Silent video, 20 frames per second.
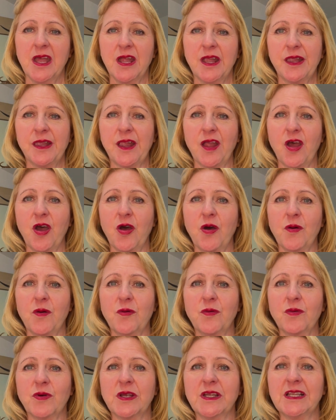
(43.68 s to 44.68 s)

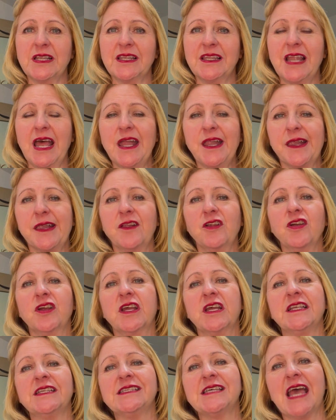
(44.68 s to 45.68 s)
So let's
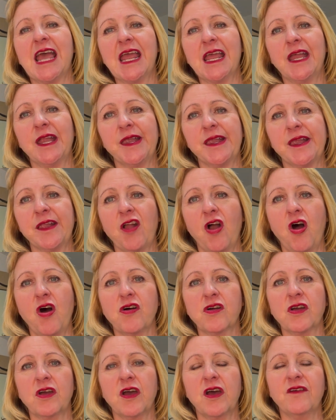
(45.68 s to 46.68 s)
look at taking
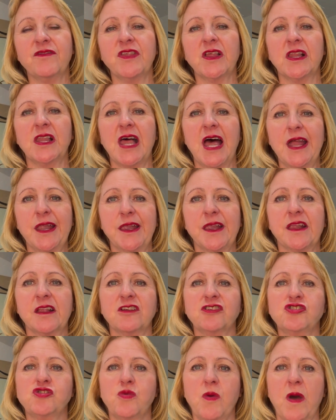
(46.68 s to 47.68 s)
stock of the
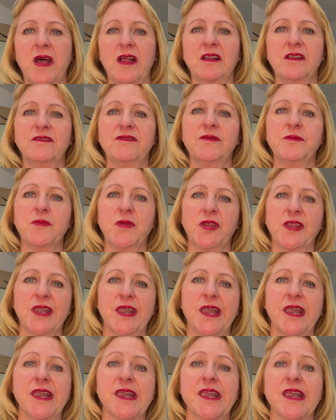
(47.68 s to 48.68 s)
last 12
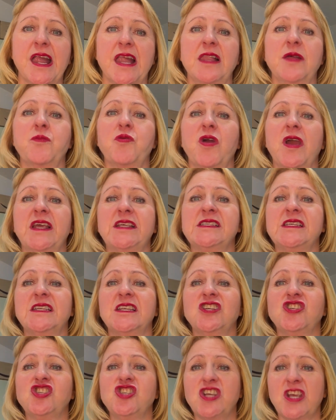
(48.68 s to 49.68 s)
months and celebrating
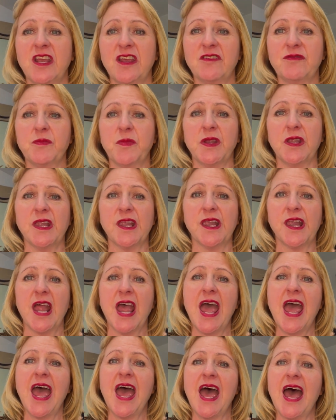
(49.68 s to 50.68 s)
achievements
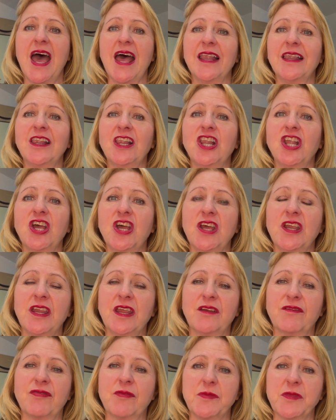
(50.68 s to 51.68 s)
and
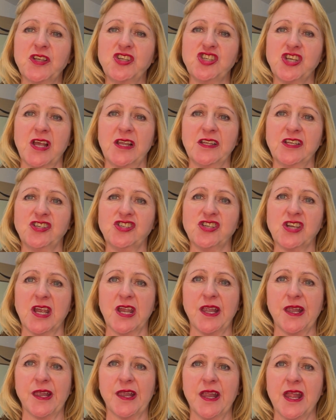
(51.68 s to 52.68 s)
learning from the
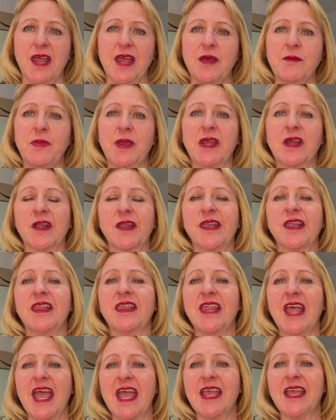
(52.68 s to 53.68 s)
challenges, because
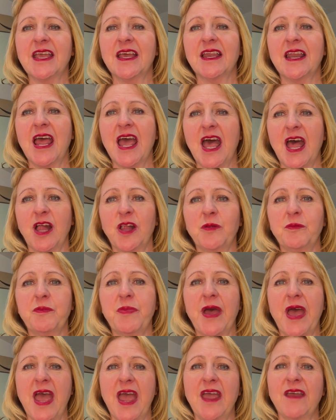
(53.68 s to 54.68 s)
they can help
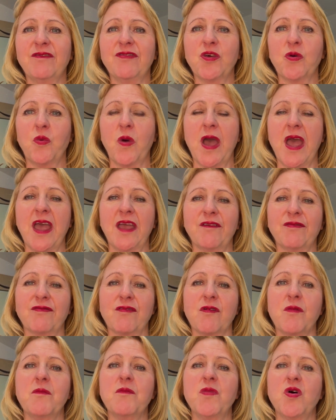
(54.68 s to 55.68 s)
pave the way
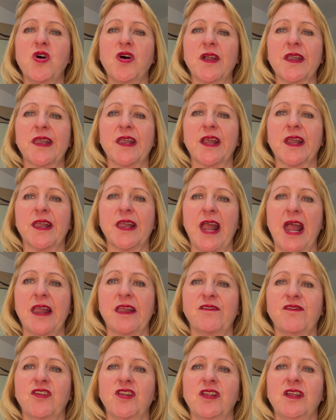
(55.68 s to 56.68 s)
for a more
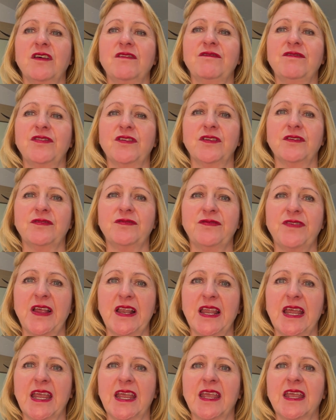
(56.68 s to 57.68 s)
successful and
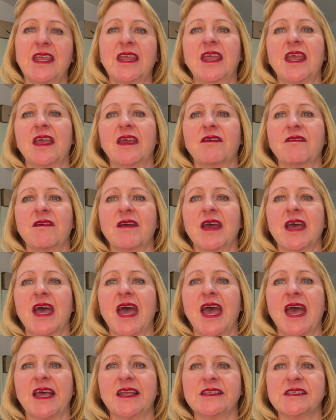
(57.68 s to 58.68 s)
fulfilling year
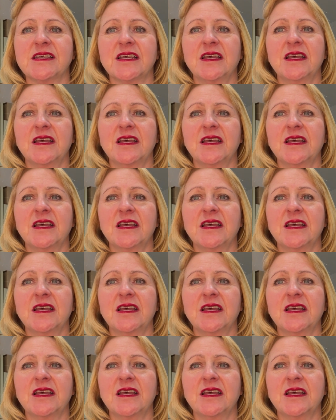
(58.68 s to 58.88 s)
ahead.